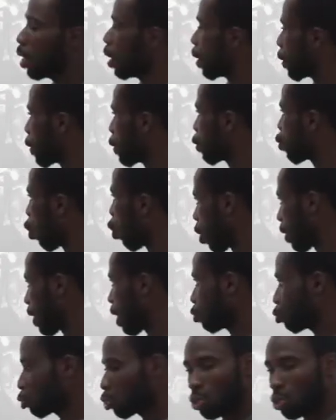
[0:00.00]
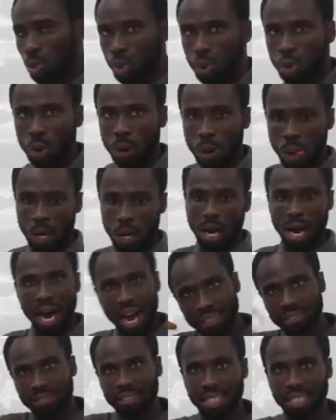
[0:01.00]
in order to
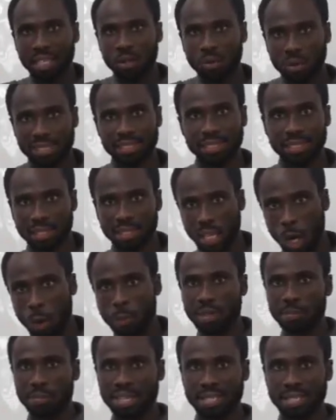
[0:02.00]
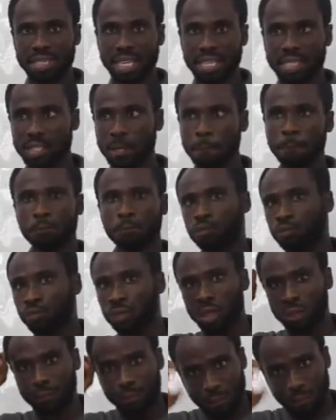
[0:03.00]
answer the questions. I hope it makes sense.
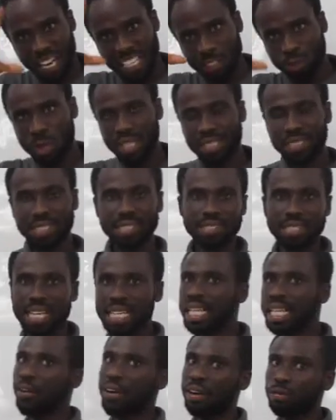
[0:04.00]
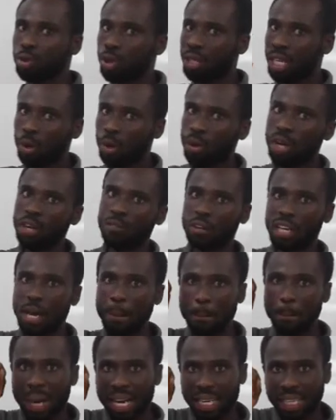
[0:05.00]
First question says that we have to calculate for the
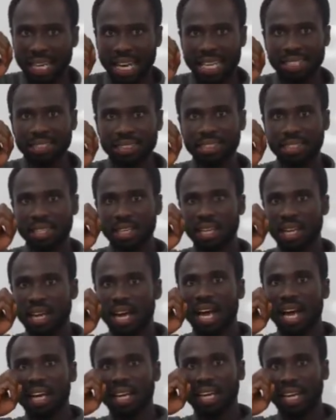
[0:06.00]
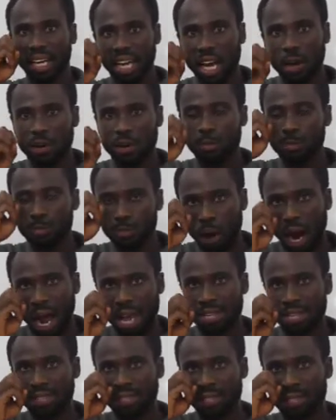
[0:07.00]
market clearing
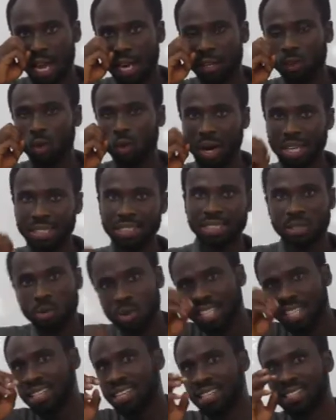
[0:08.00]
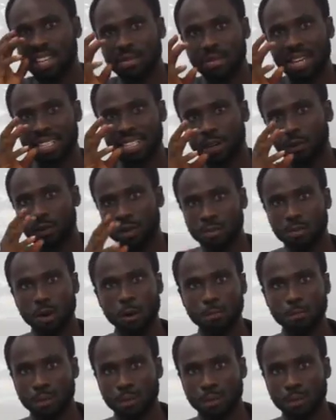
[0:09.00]
price and quantity, which is the same as equilibrium